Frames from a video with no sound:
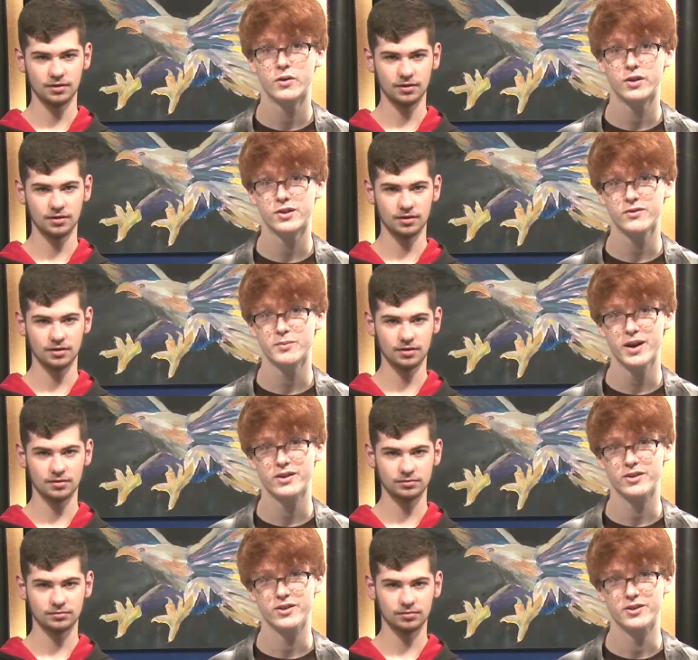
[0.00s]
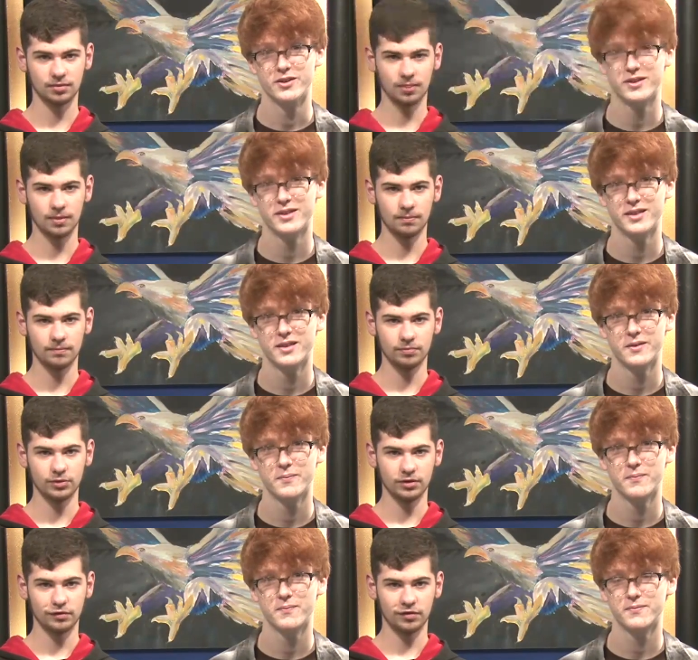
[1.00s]
Speaker 1: does it even matter to you?
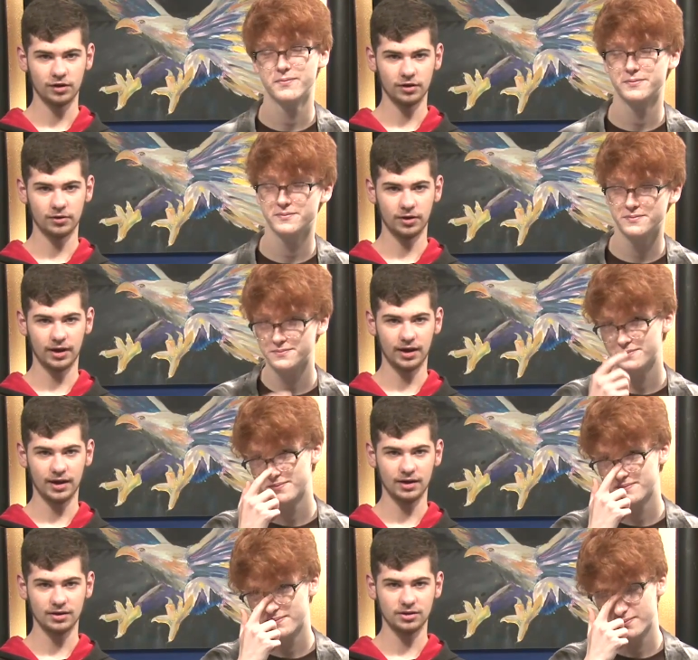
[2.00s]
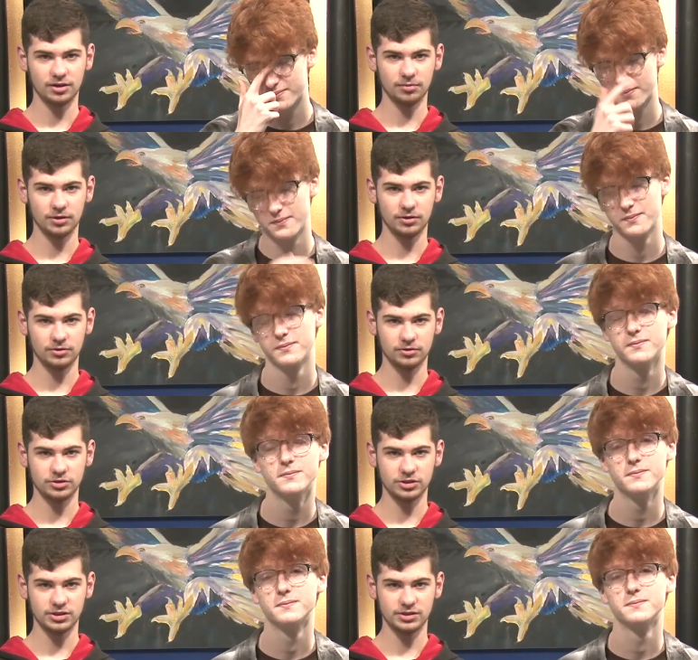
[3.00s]
Speaker 2: Follow at
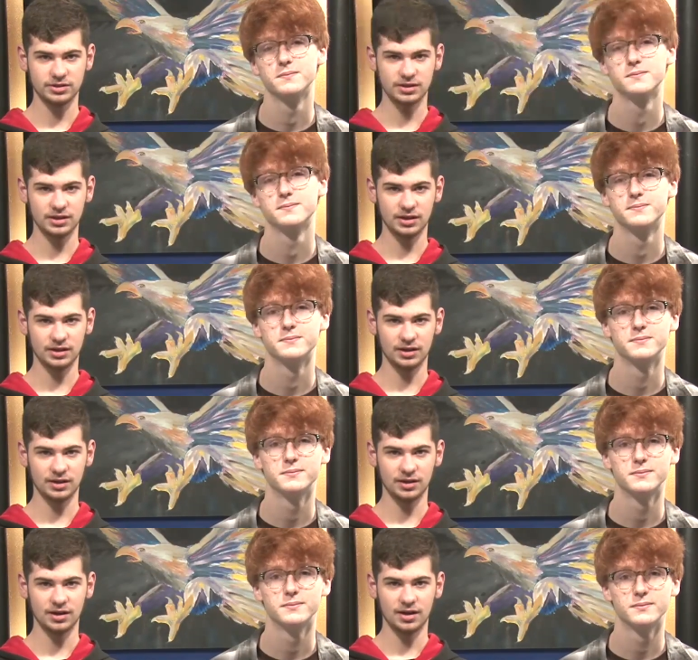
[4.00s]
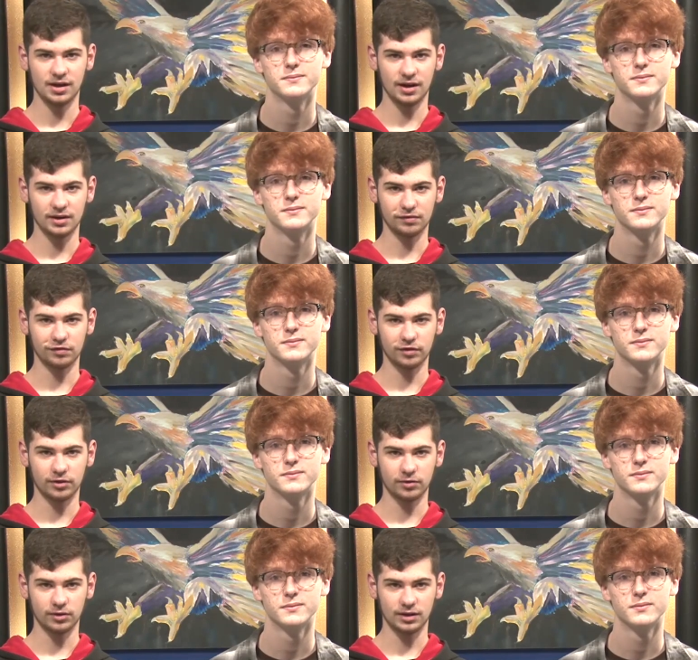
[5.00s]
WGCE and vote
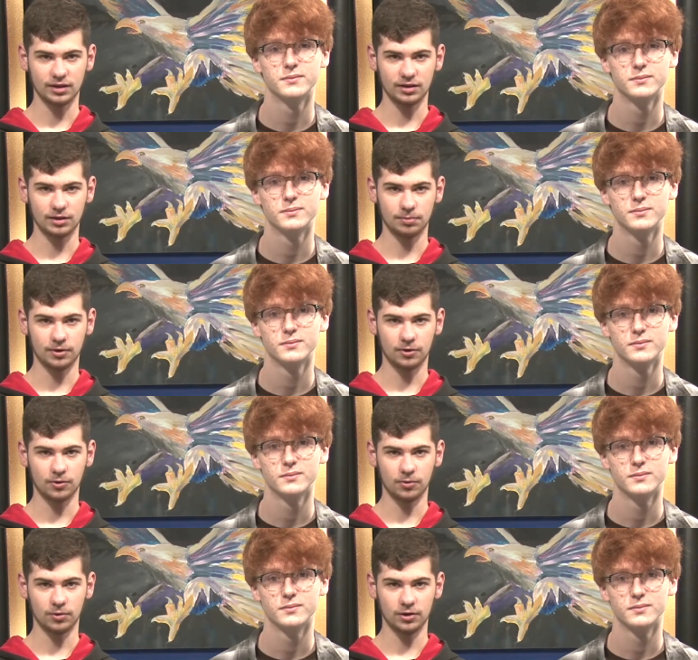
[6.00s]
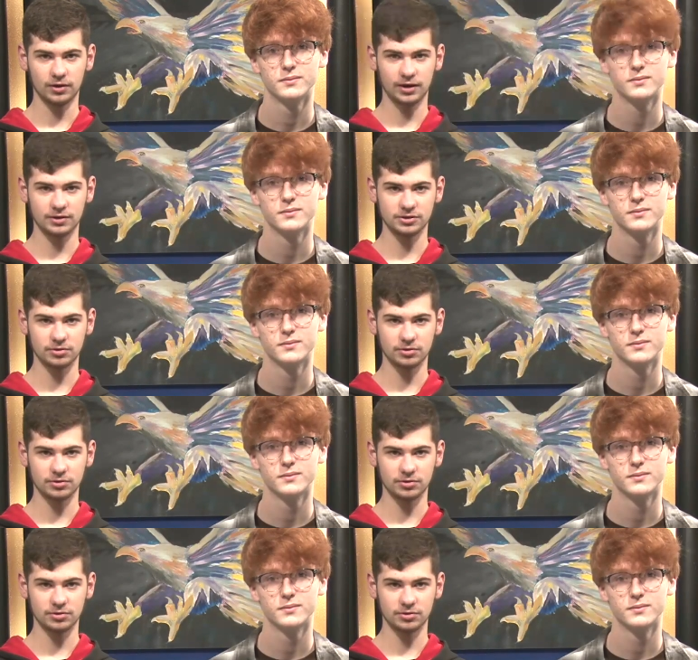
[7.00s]
in the poll. We'll announce the